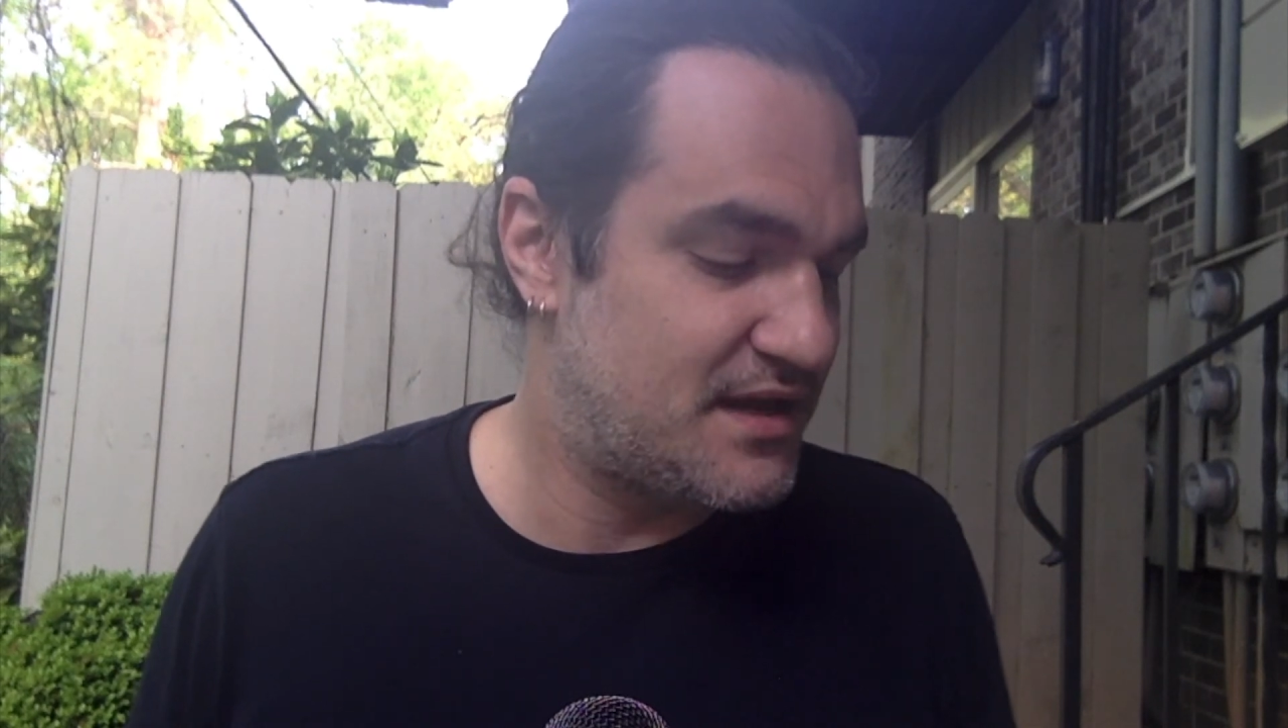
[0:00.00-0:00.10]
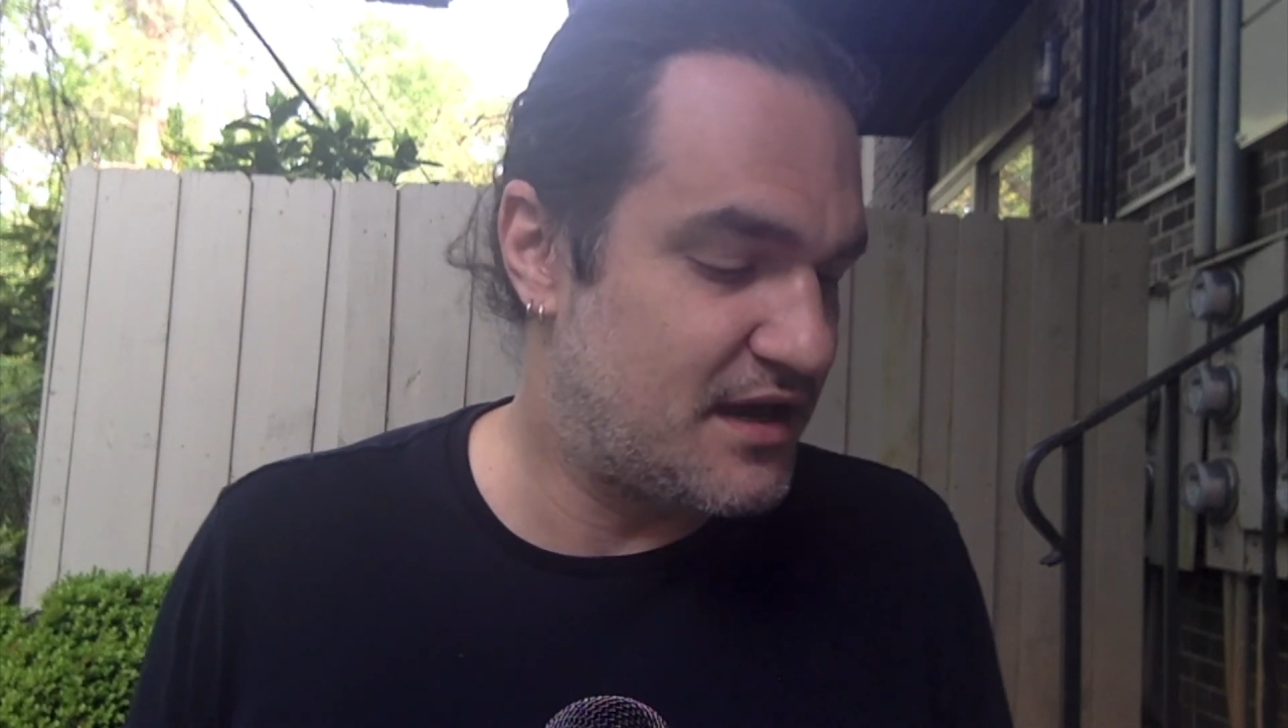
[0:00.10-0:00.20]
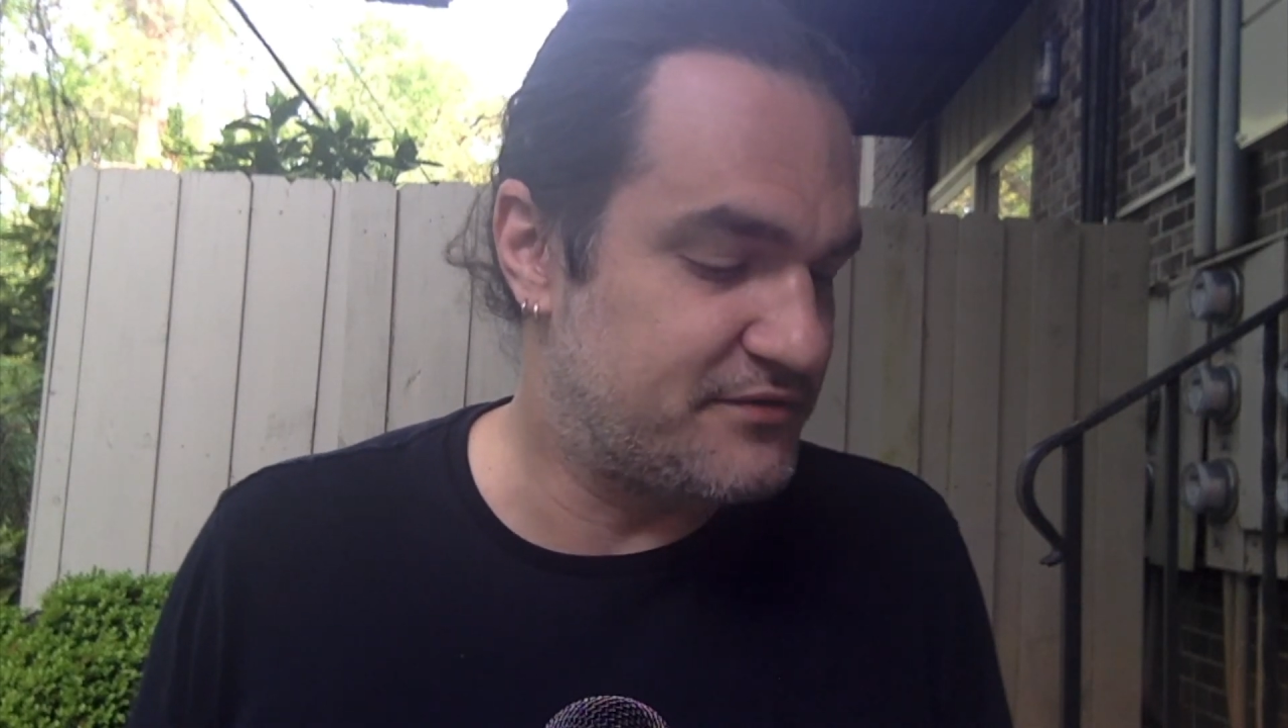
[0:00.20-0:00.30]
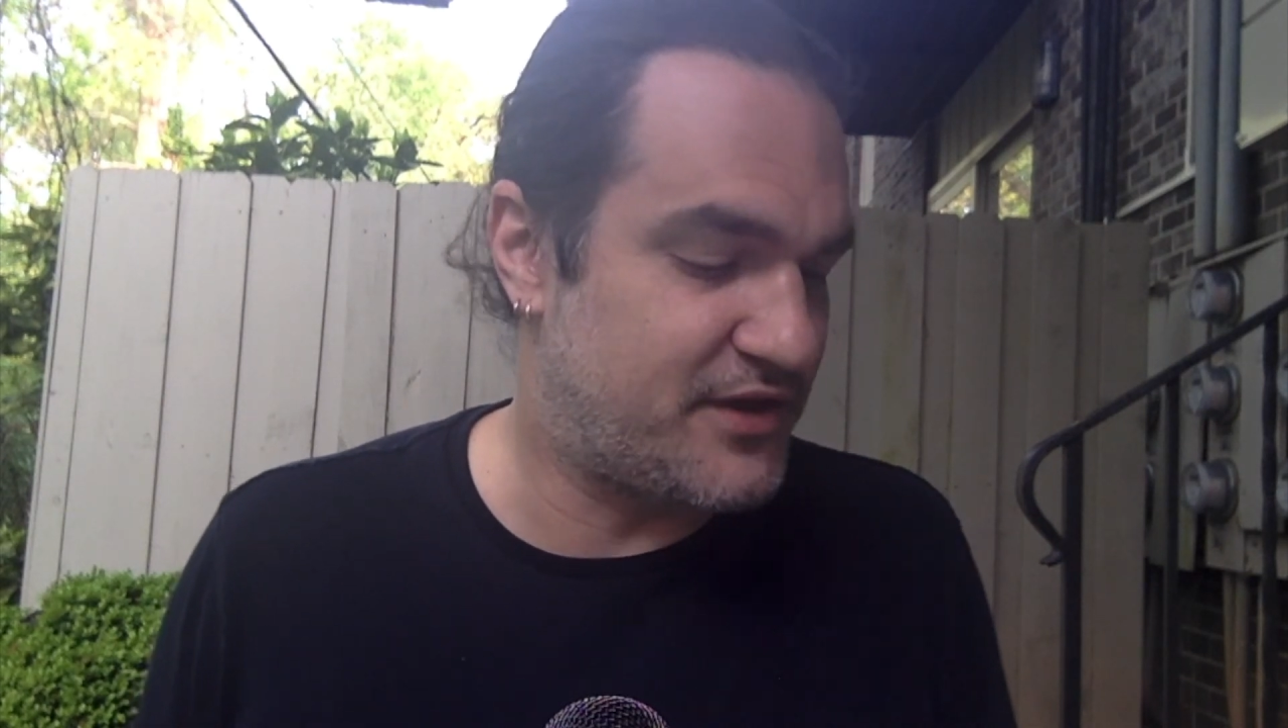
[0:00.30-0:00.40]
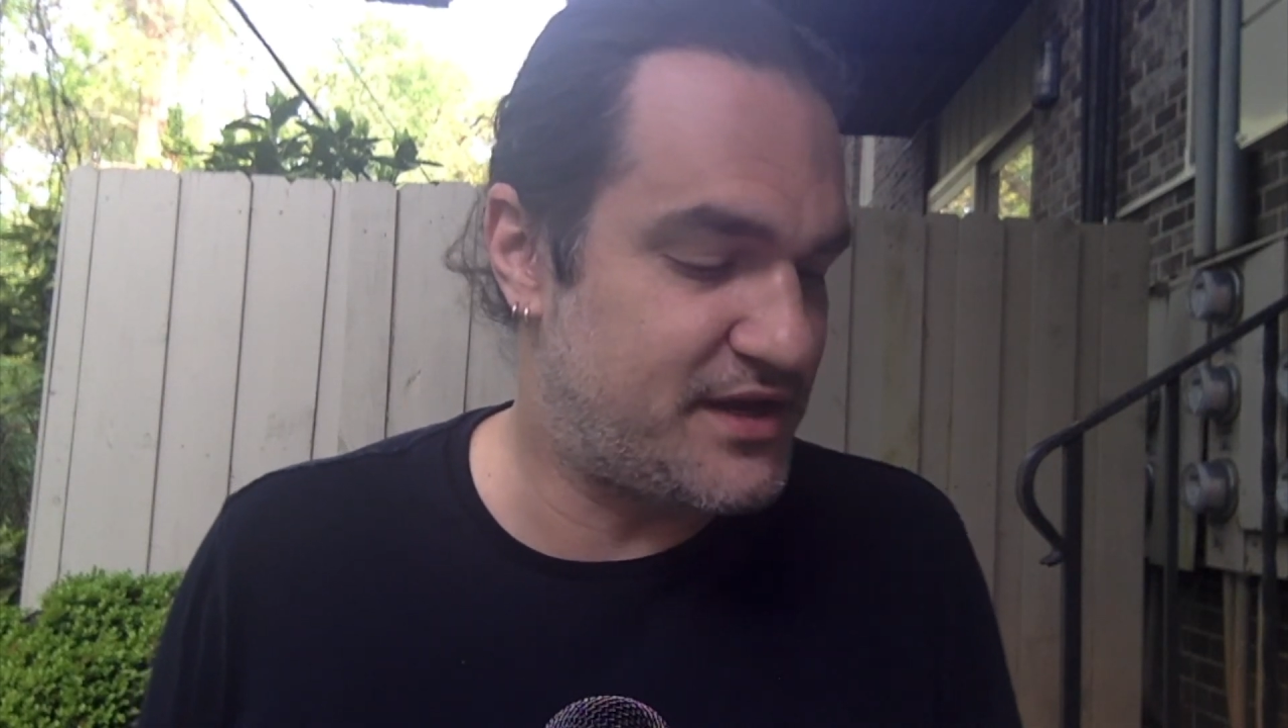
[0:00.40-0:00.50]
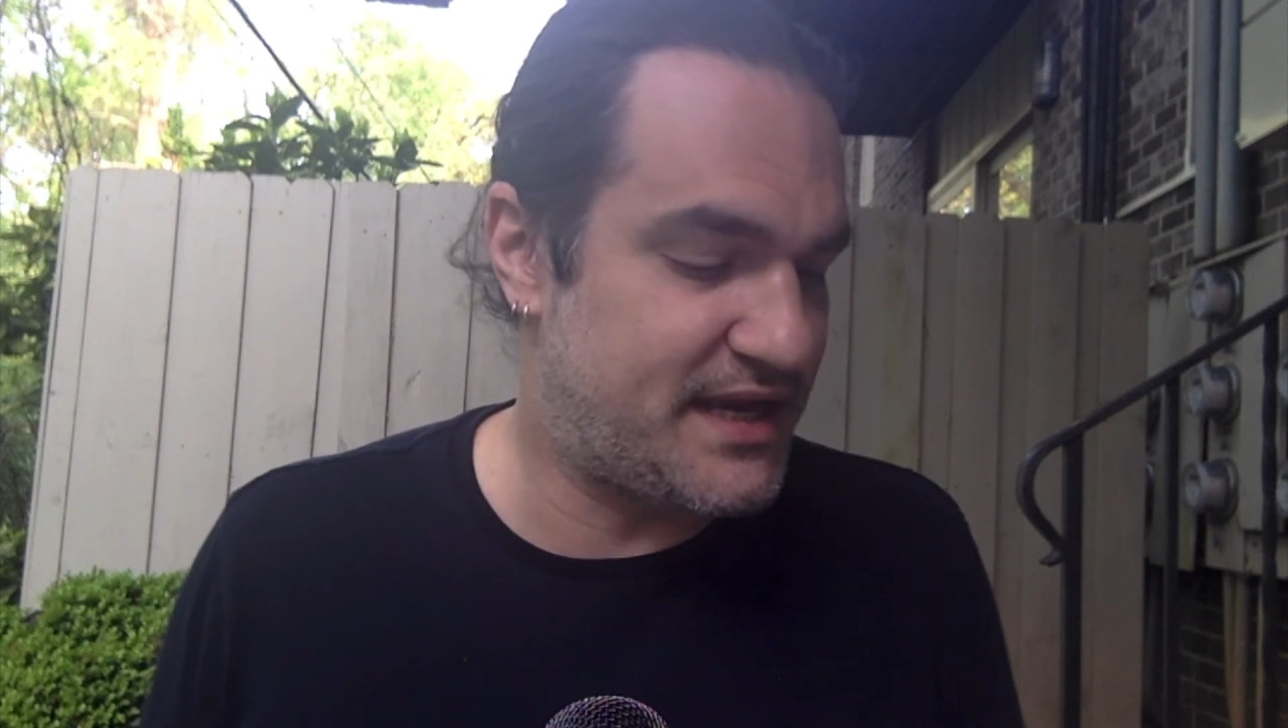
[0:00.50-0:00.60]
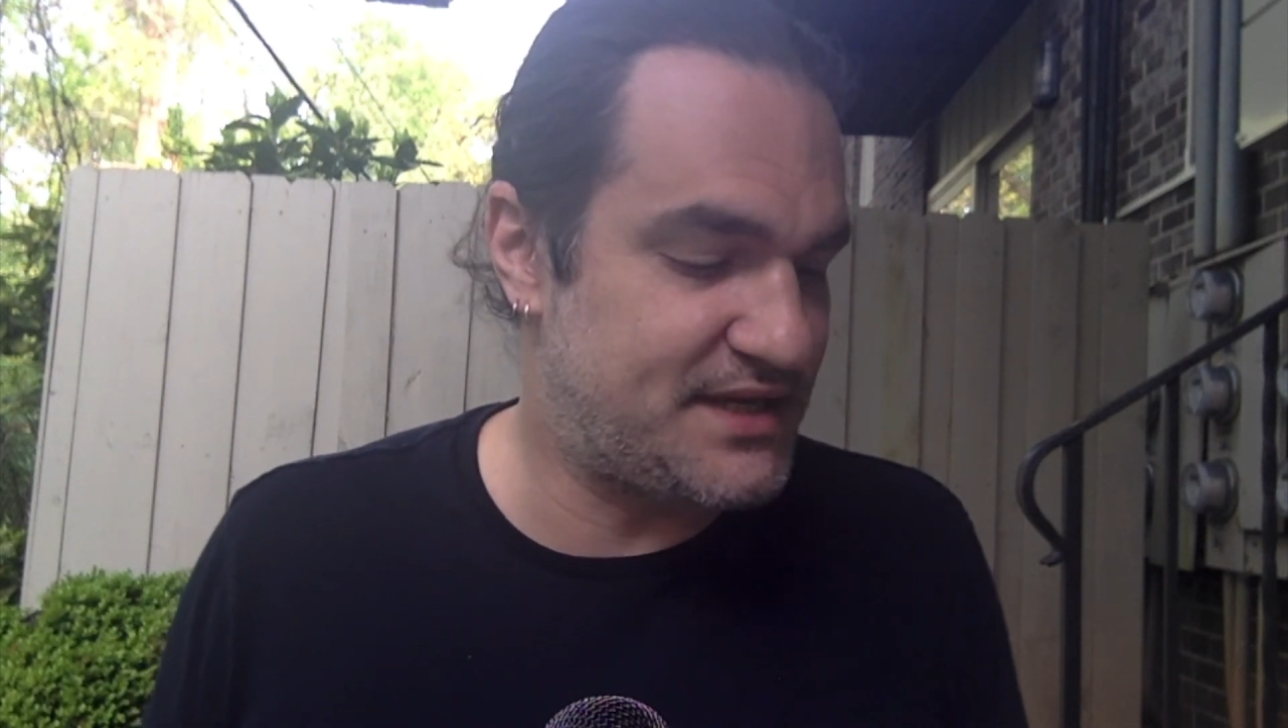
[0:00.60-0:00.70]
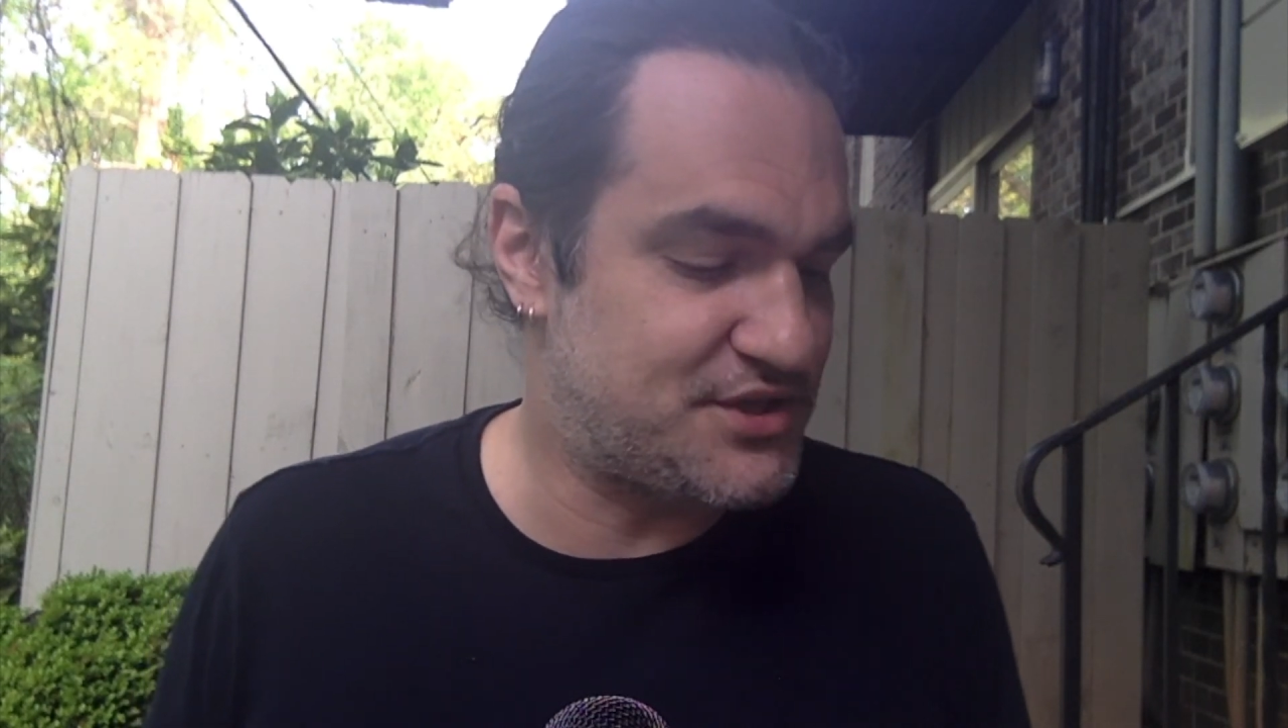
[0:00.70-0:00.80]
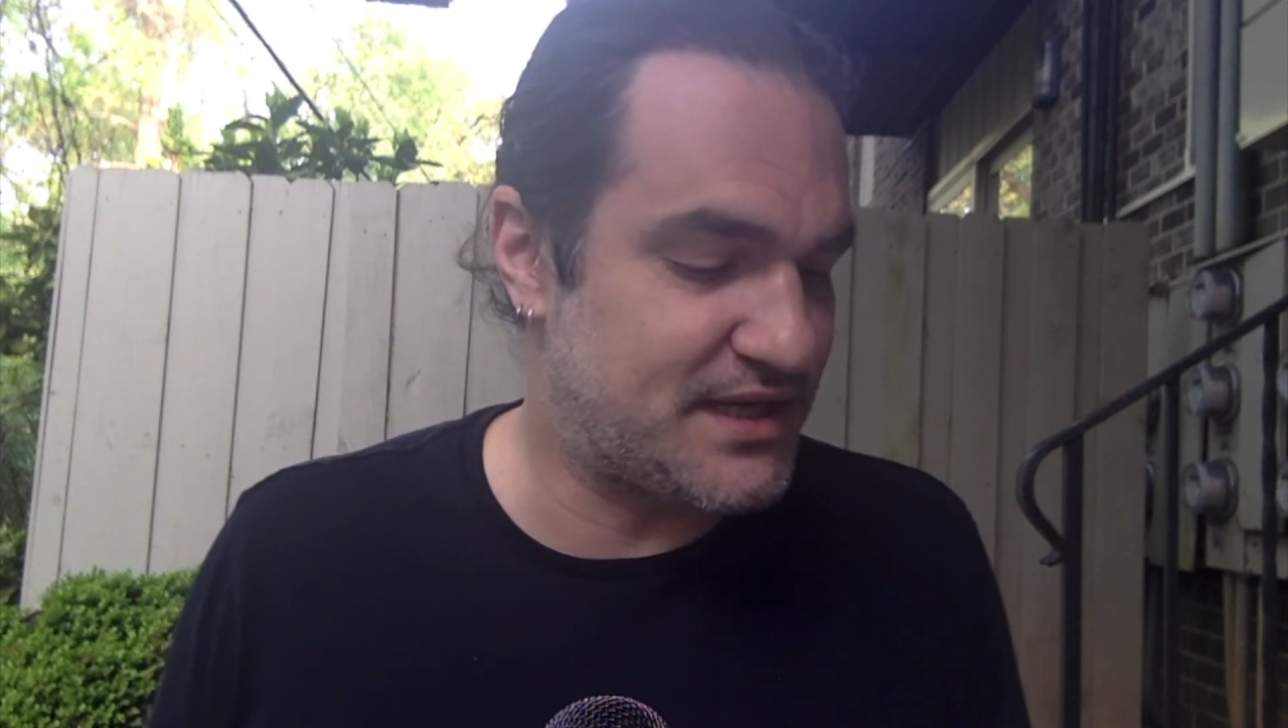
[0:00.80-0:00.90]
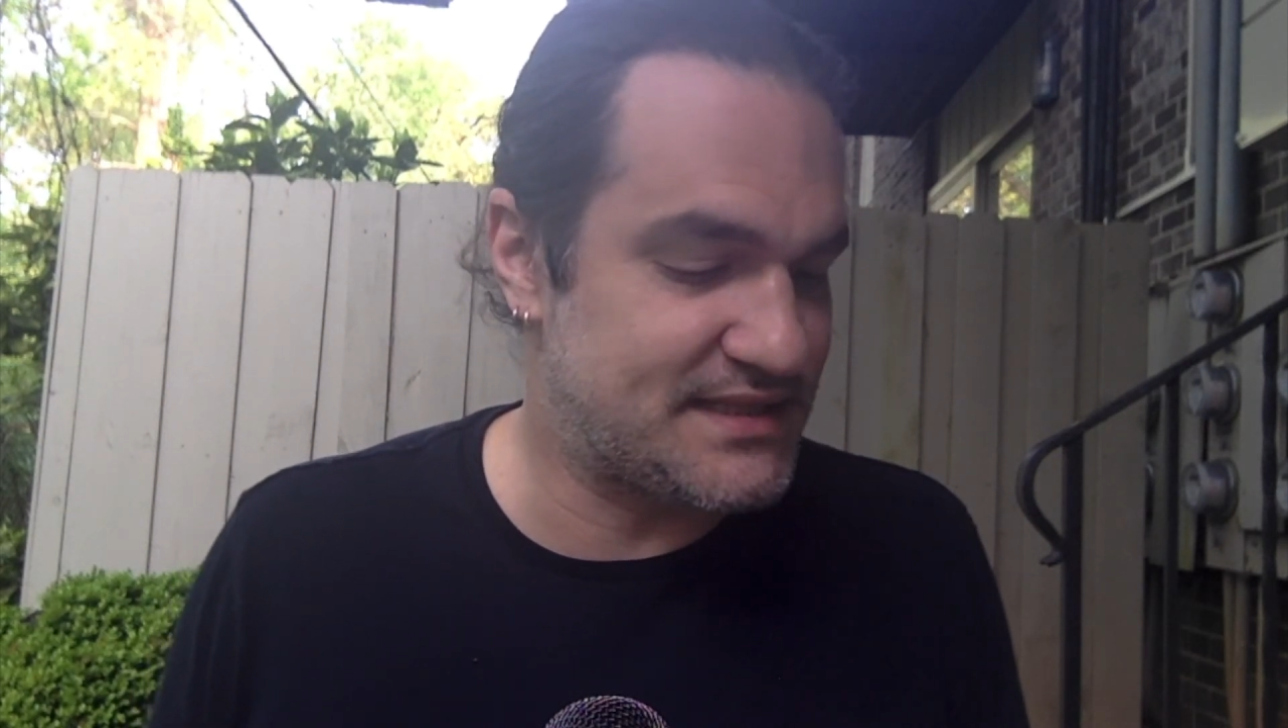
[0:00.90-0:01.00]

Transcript: of unaging